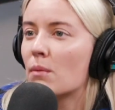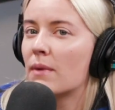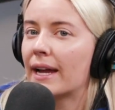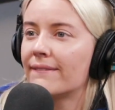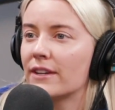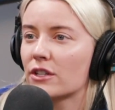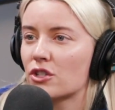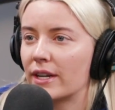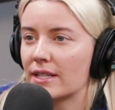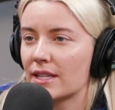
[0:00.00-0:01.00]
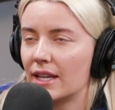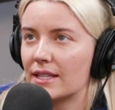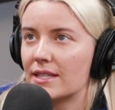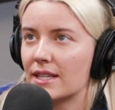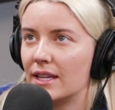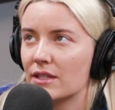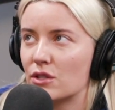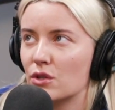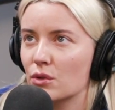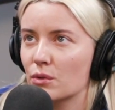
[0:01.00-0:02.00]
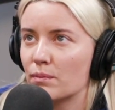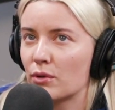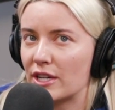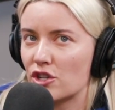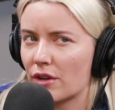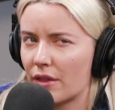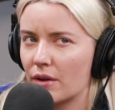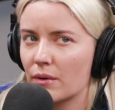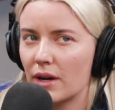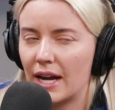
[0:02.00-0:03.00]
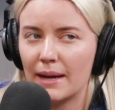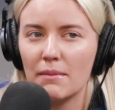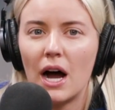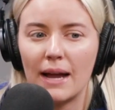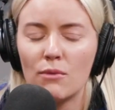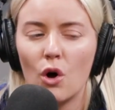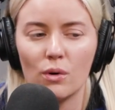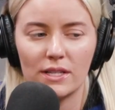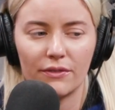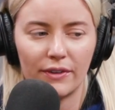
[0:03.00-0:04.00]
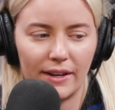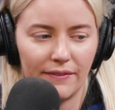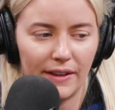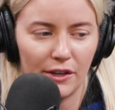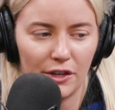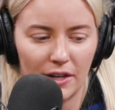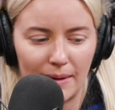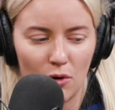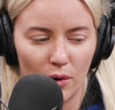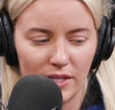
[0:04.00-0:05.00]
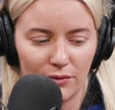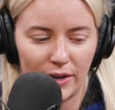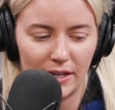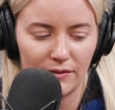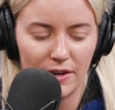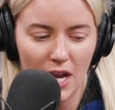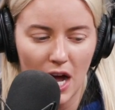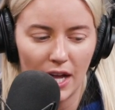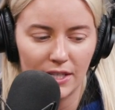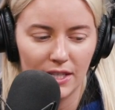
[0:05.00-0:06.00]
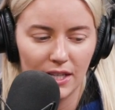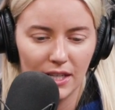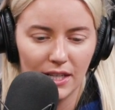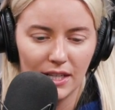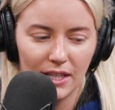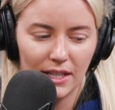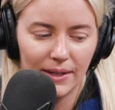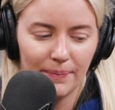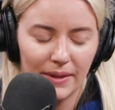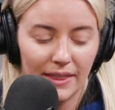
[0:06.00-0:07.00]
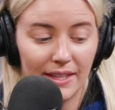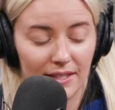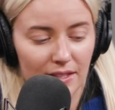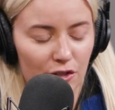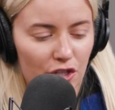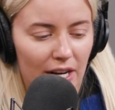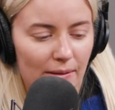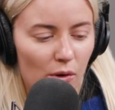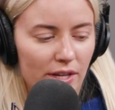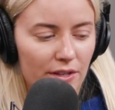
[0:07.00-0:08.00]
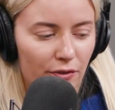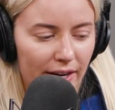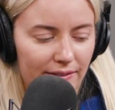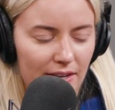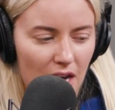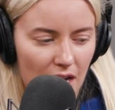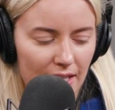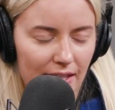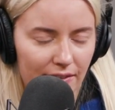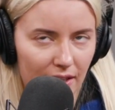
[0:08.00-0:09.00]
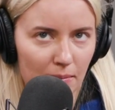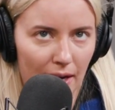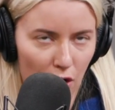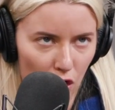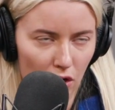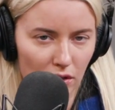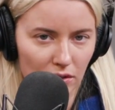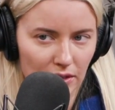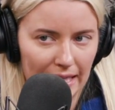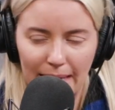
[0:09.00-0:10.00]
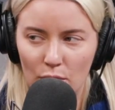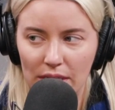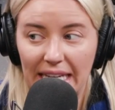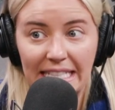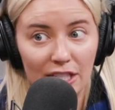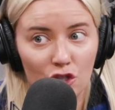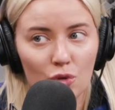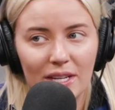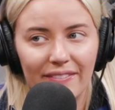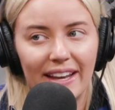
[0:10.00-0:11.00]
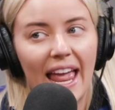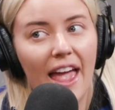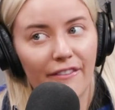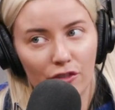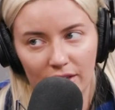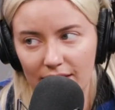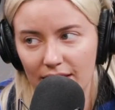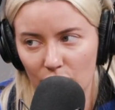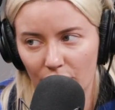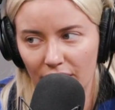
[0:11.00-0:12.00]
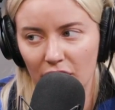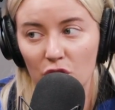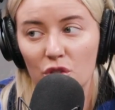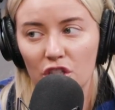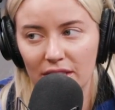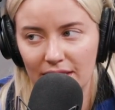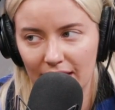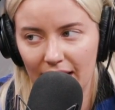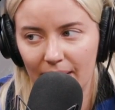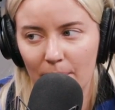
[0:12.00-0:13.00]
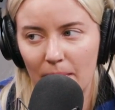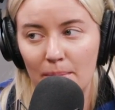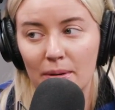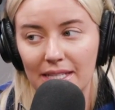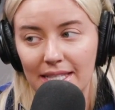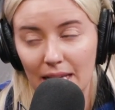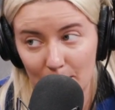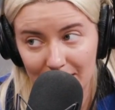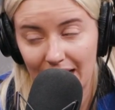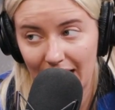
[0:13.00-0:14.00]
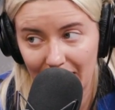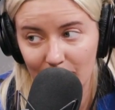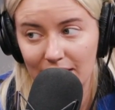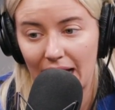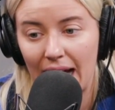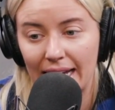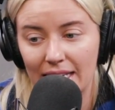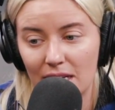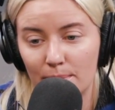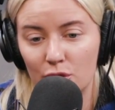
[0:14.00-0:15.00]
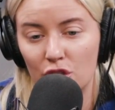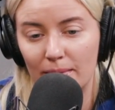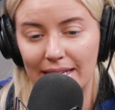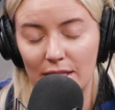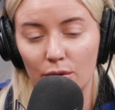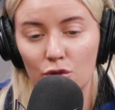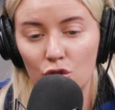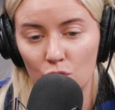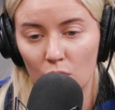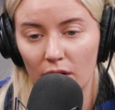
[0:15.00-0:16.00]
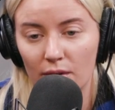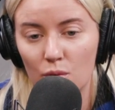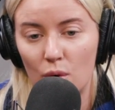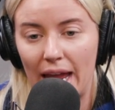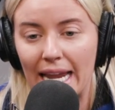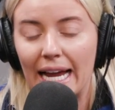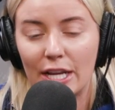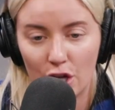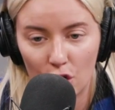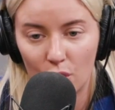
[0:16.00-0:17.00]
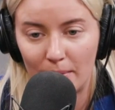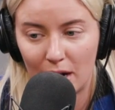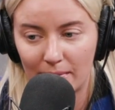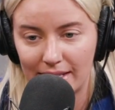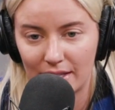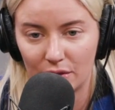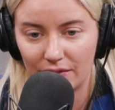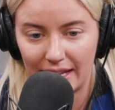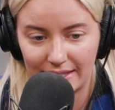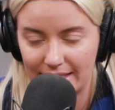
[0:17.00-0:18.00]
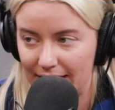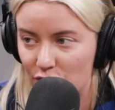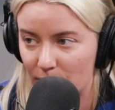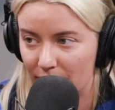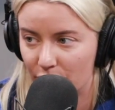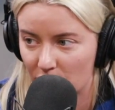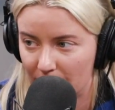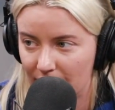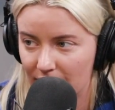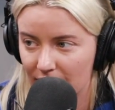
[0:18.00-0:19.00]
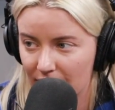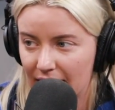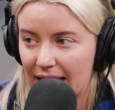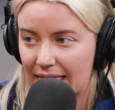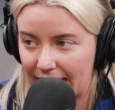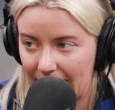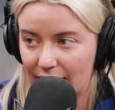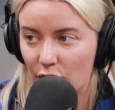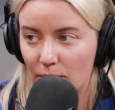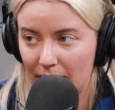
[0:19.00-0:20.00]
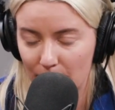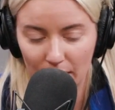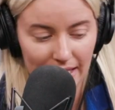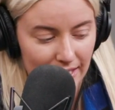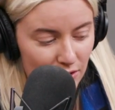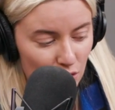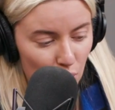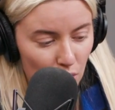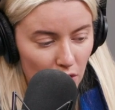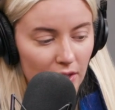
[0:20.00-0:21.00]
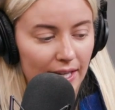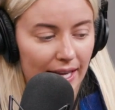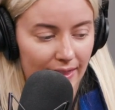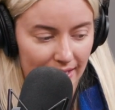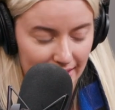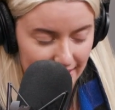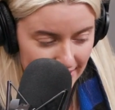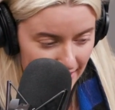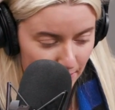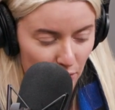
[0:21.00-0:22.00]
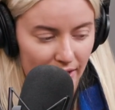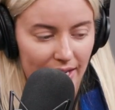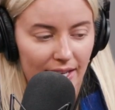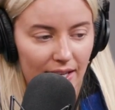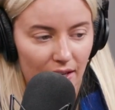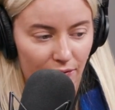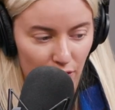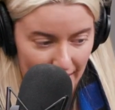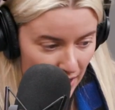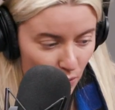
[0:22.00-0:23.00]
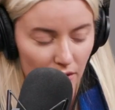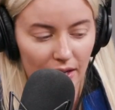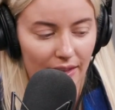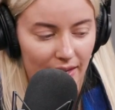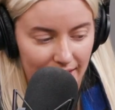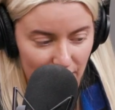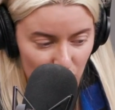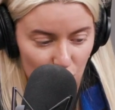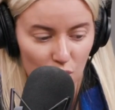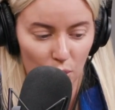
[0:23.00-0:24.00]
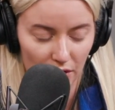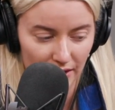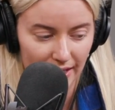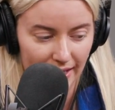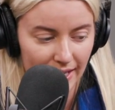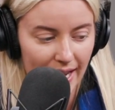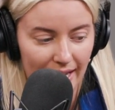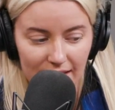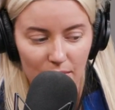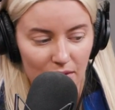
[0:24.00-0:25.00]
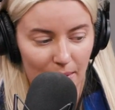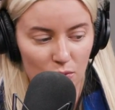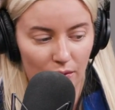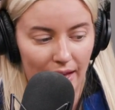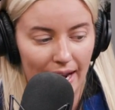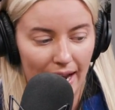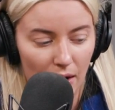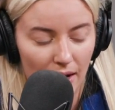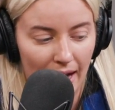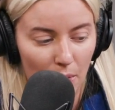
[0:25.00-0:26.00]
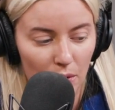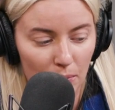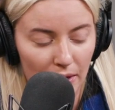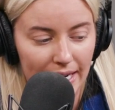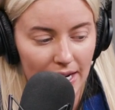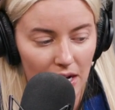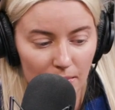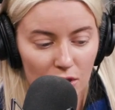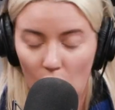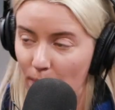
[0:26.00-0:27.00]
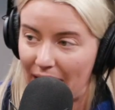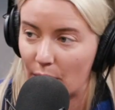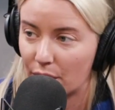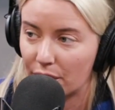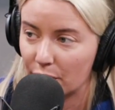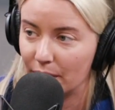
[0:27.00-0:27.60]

My fear translates into pressure, though. I'm always afraid of failure, and I'm always afraid of not... This is interesting. I'm always afraid of not giving it my all. Like, I'm always like, did you give it every single thing you could today? But sometimes I end up pushing myself too hard, and I know about myself that's a detriment for me. Like, I know my brain needs to work, and then I need to take a break for an hour, and then I need to work again. And sometimes when that hour break comes, I'll power through